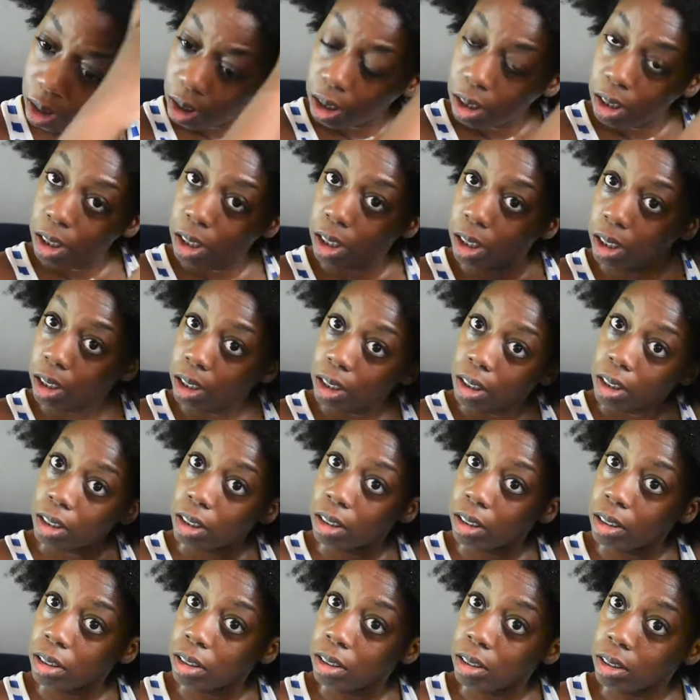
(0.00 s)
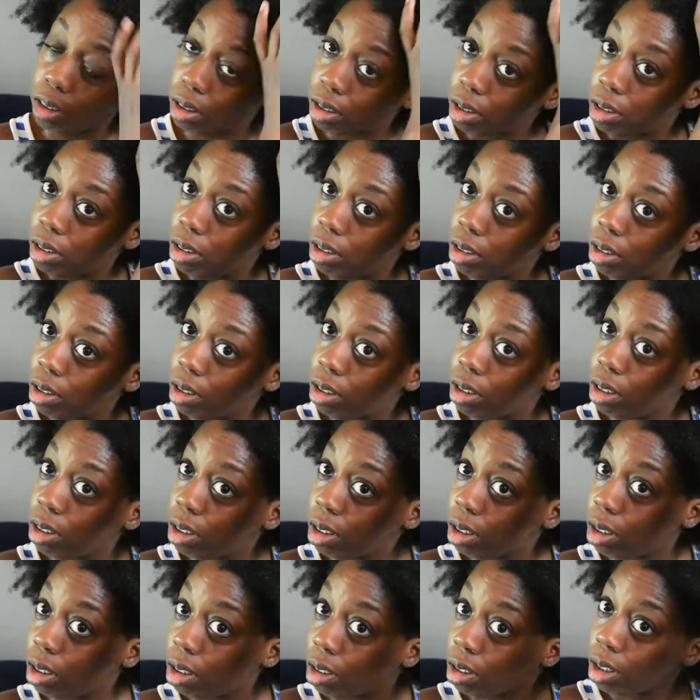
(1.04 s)
And
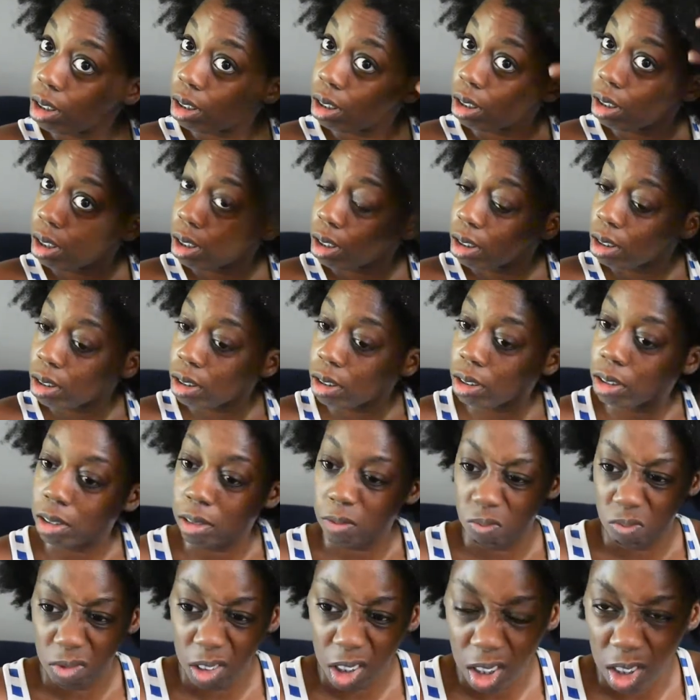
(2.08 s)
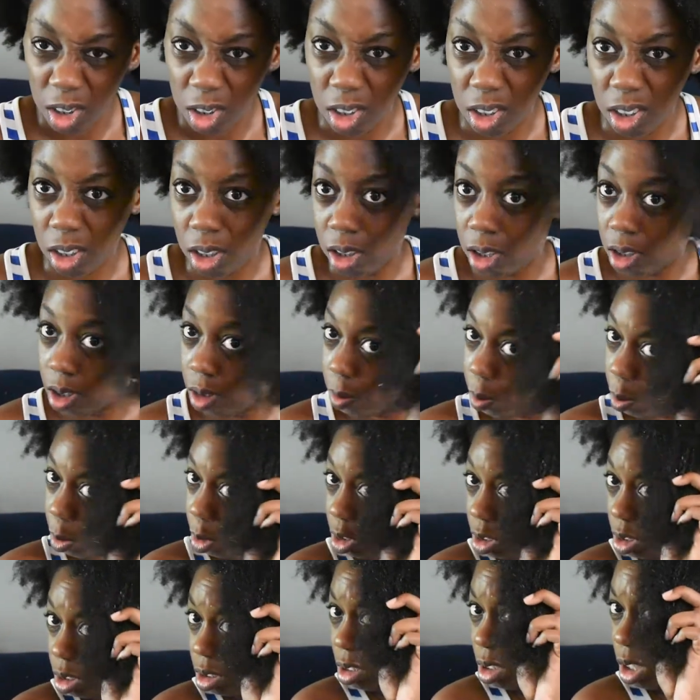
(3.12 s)
okay, could use a little
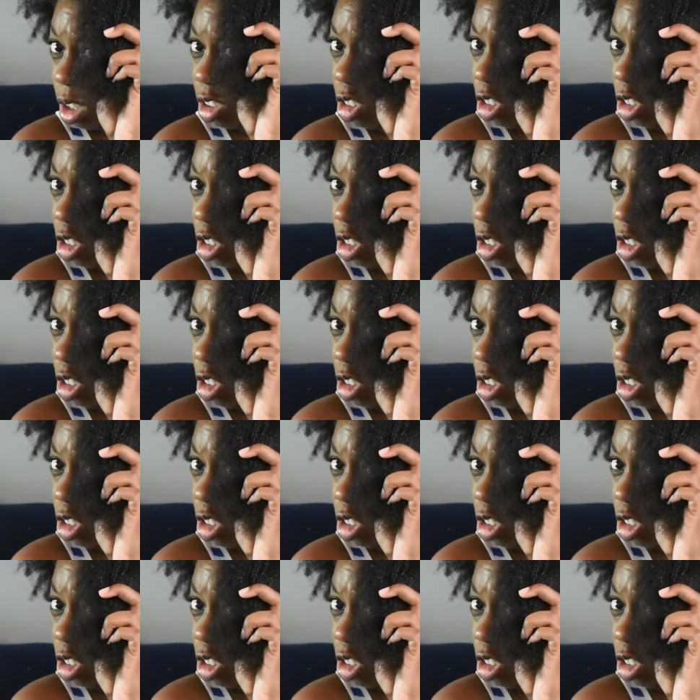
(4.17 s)
more. Let's get